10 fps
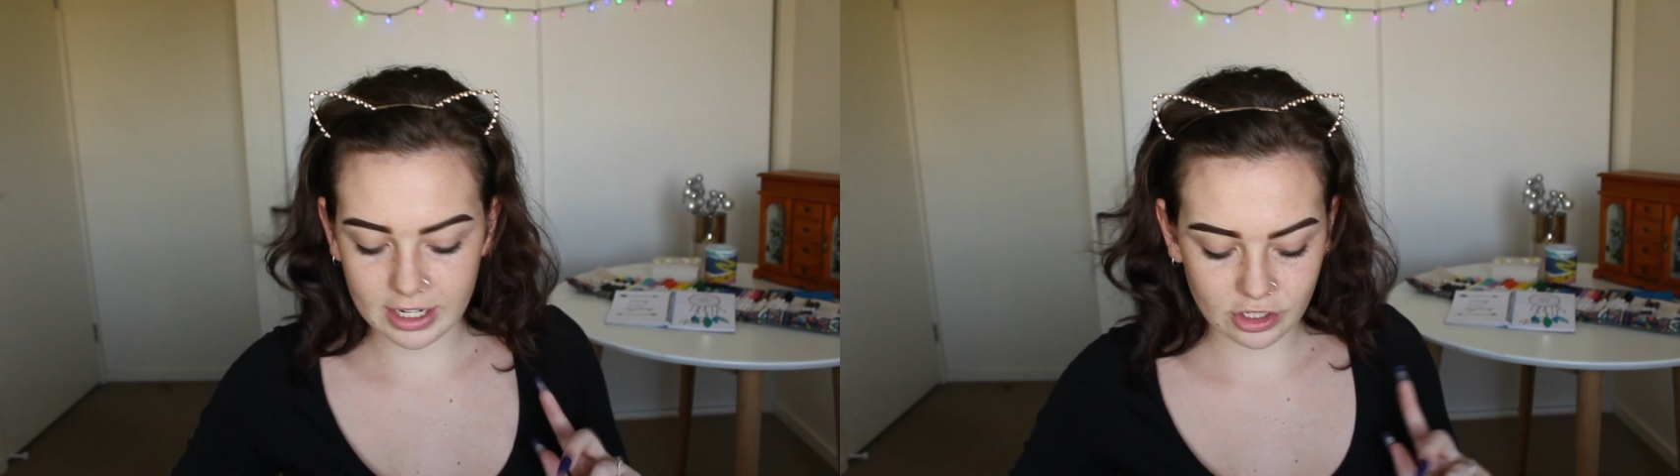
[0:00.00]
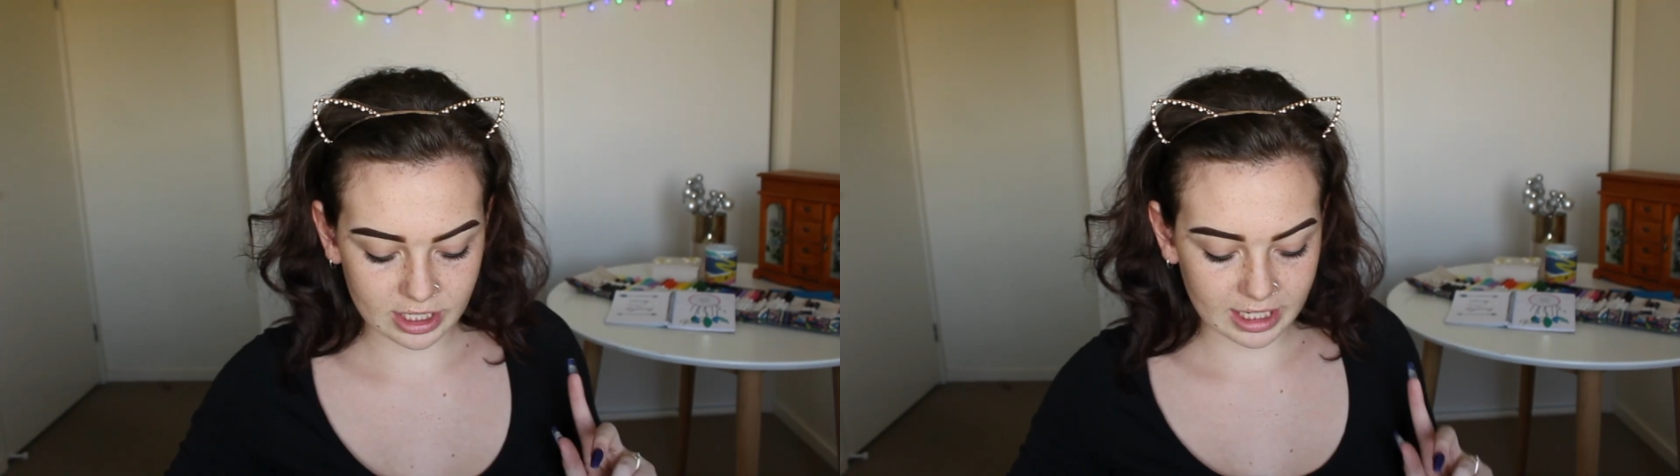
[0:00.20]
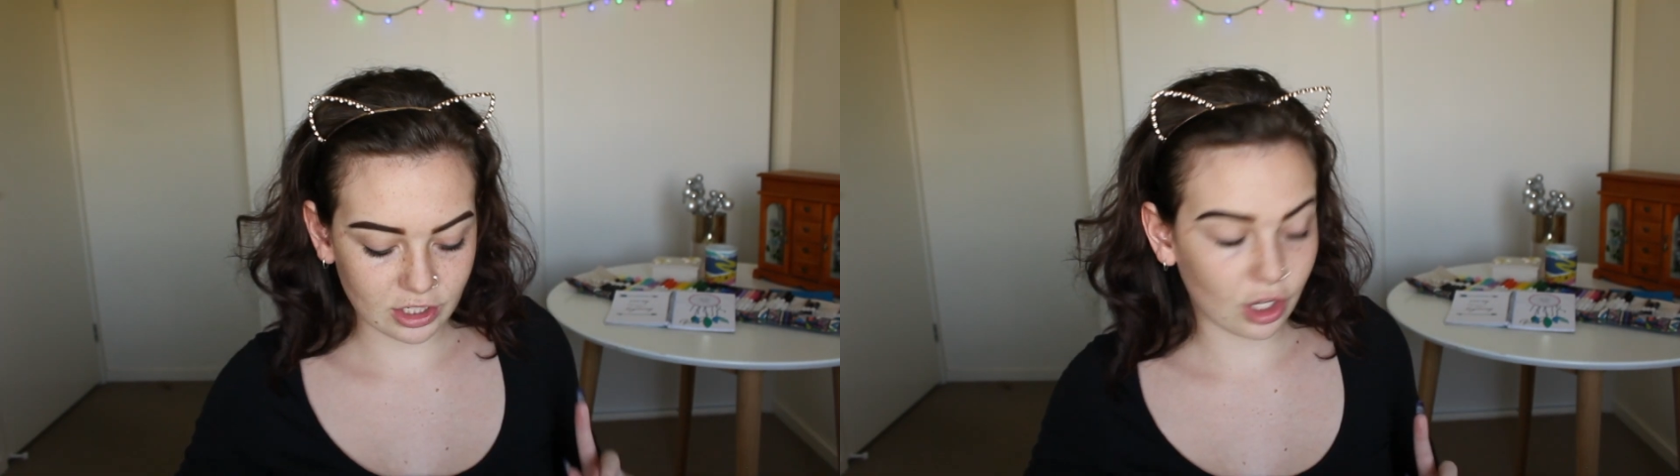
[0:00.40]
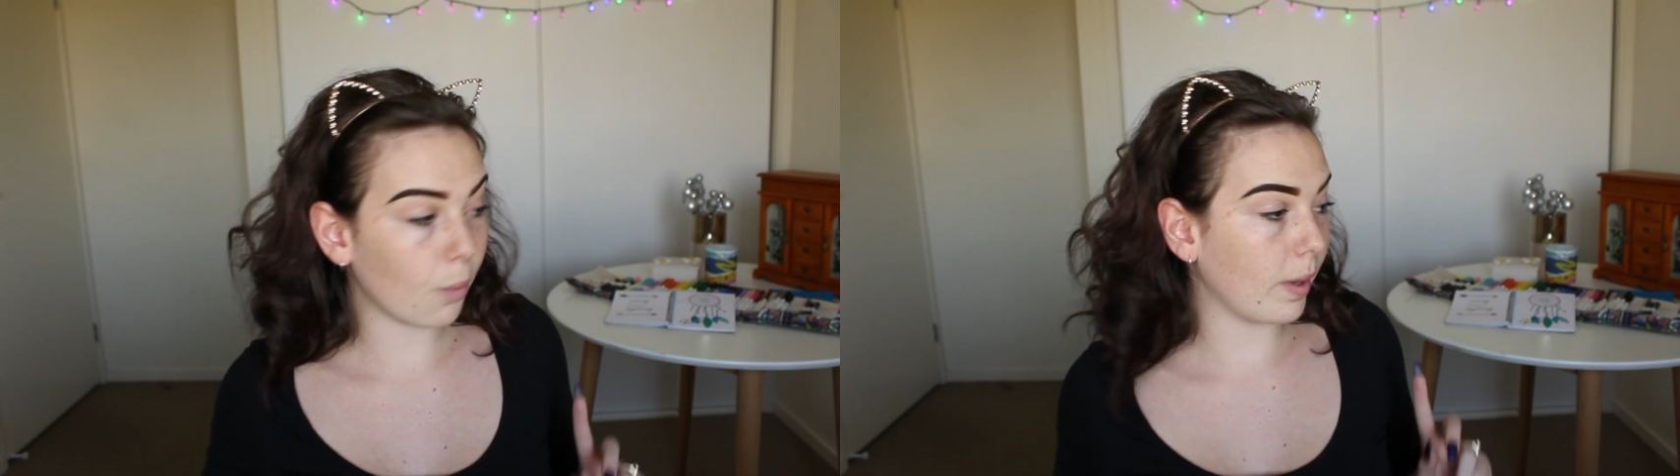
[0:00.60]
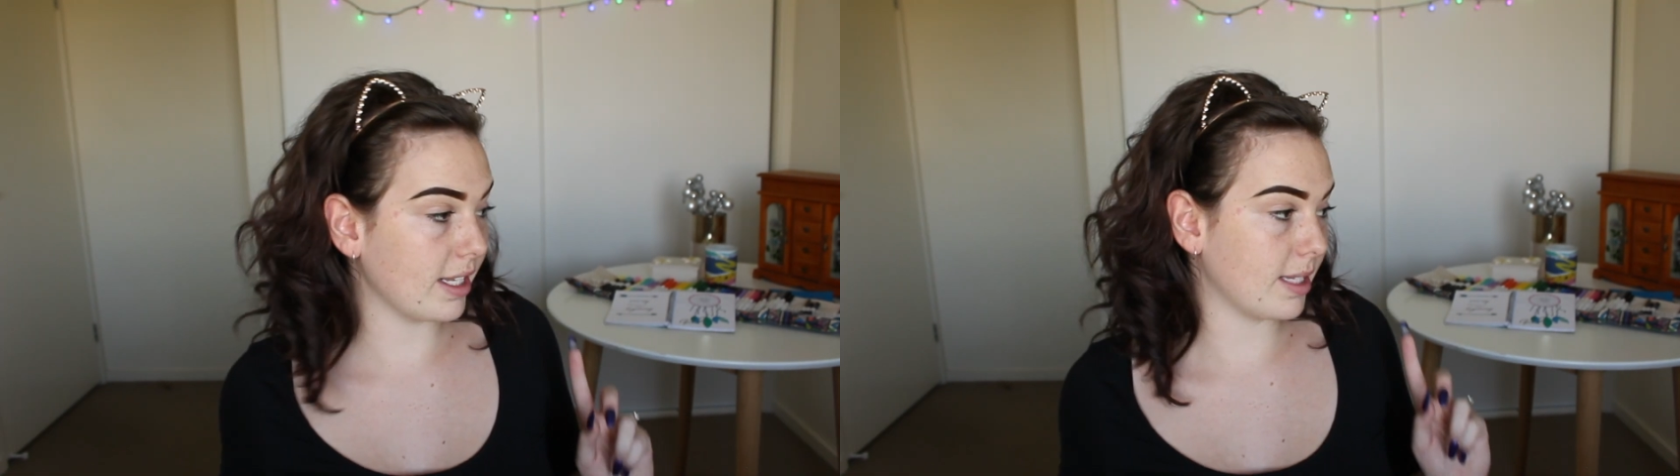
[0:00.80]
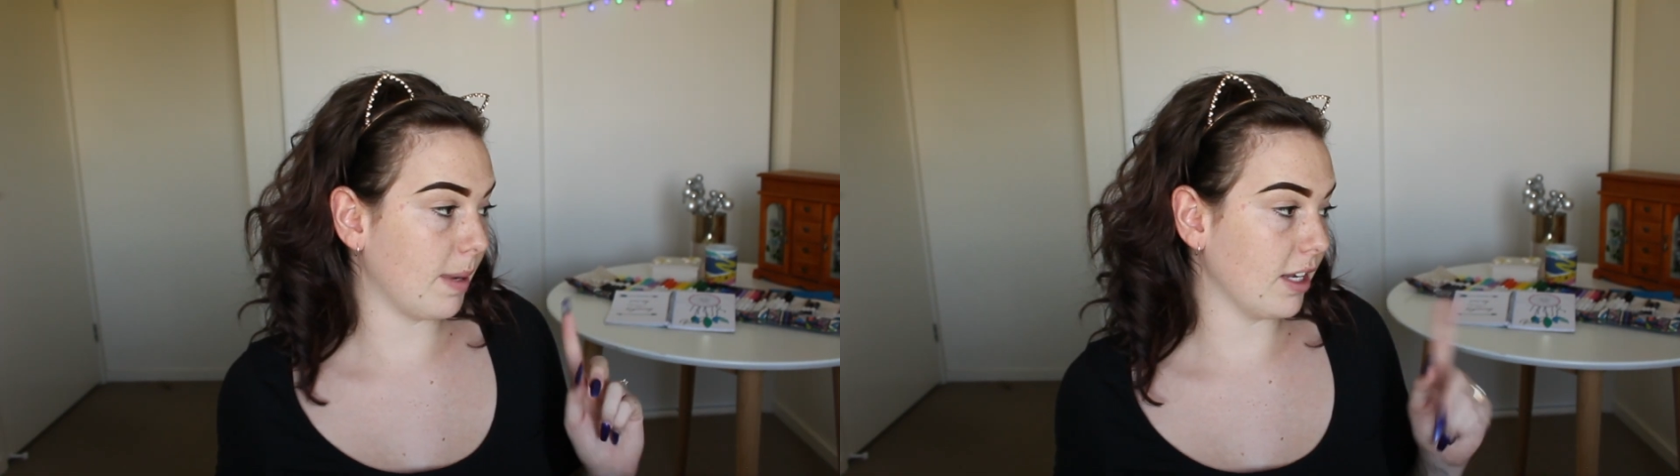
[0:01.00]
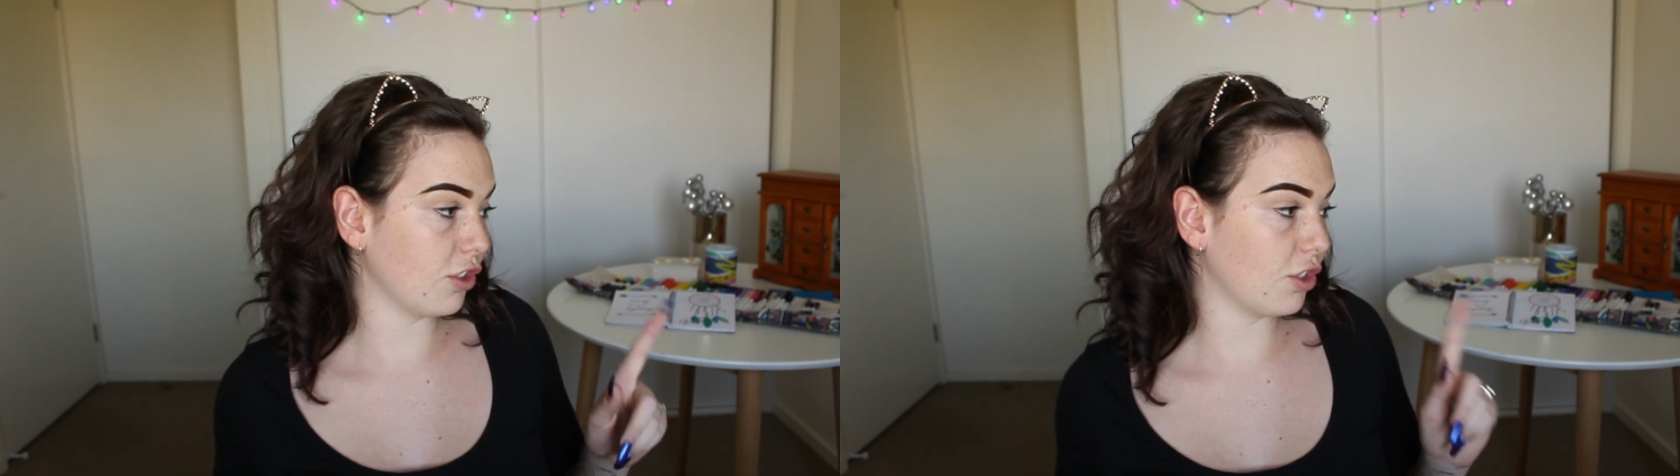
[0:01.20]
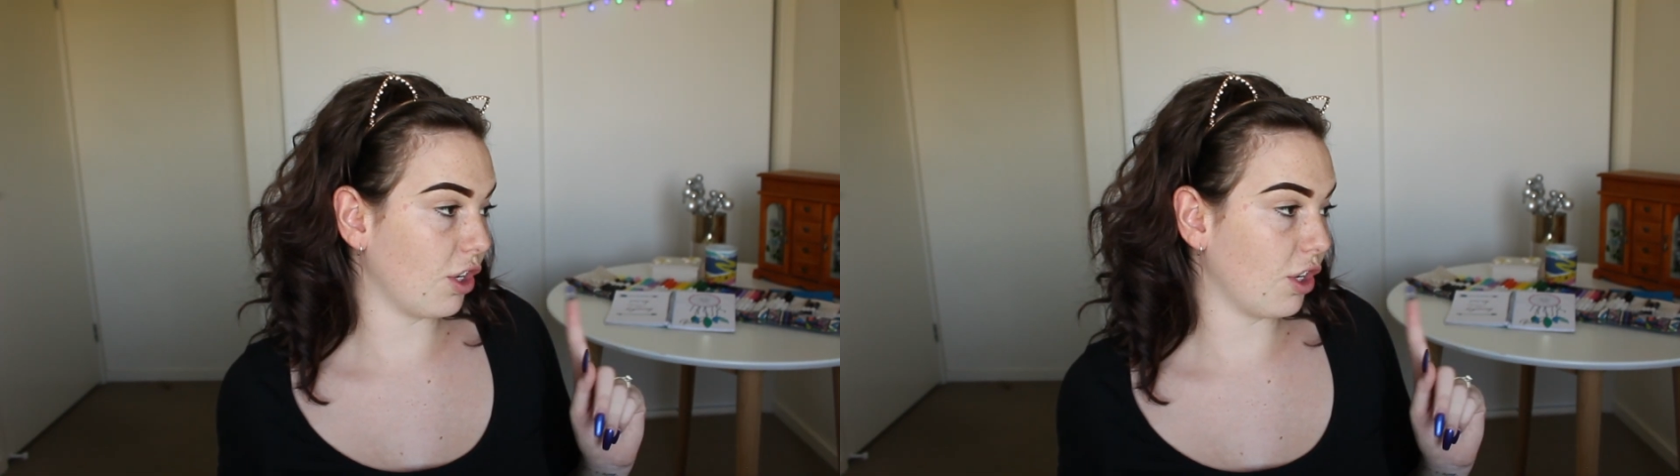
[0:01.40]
I just need to go wet a sponge,